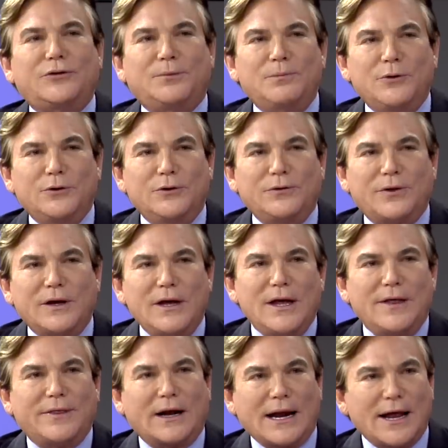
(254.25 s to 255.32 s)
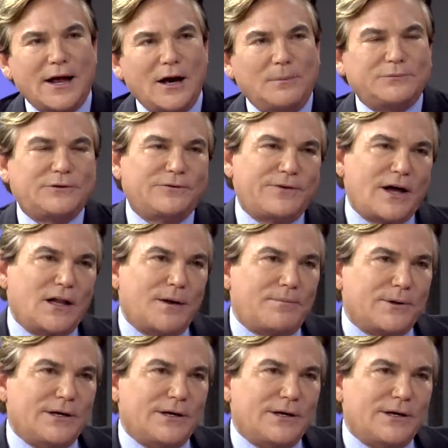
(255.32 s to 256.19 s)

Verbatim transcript: Smooth that I helped develop,